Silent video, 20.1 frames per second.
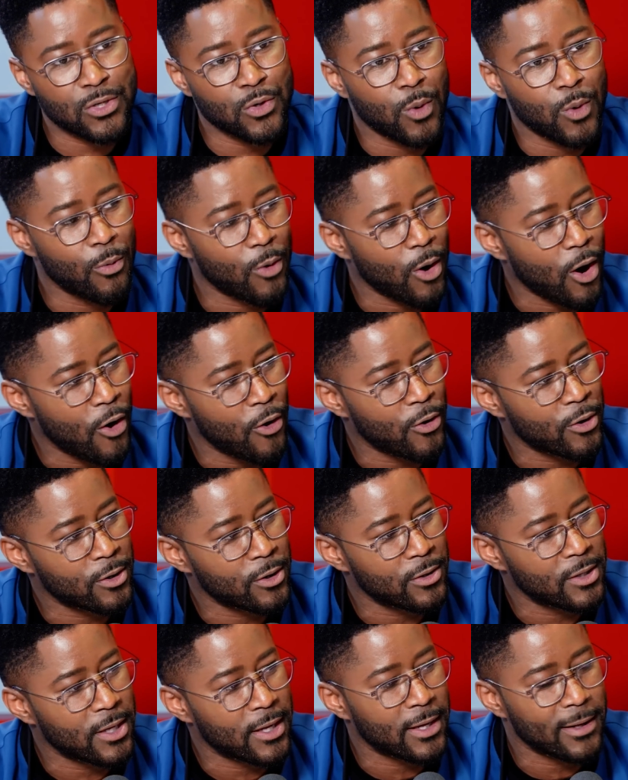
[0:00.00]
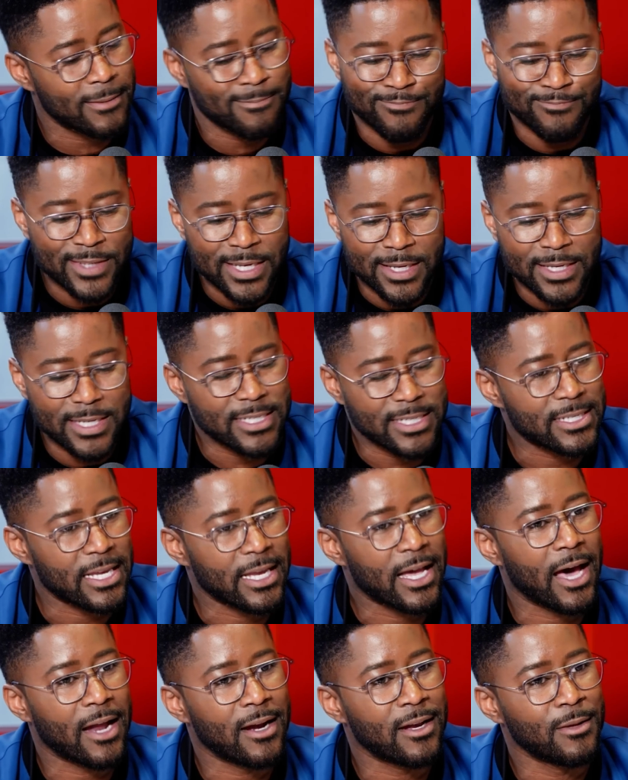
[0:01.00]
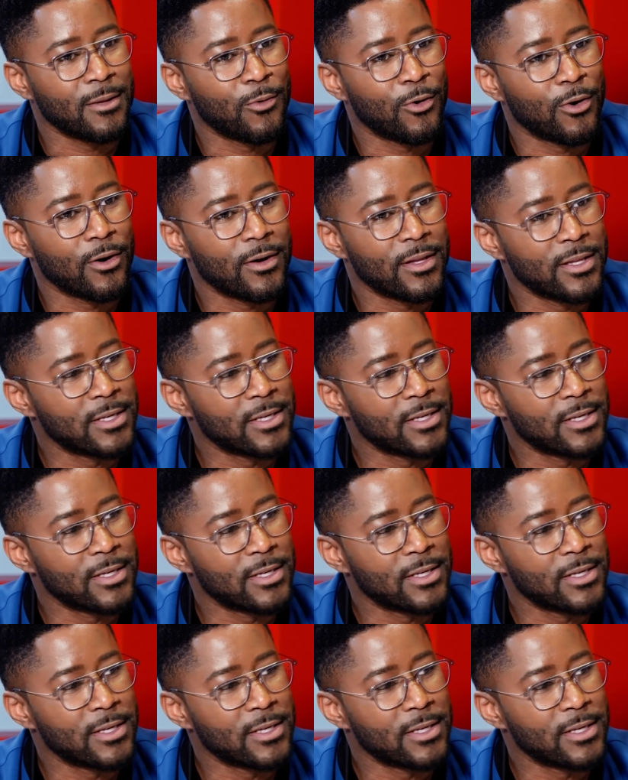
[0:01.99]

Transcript: to when we're older that you just ain't got it anymore,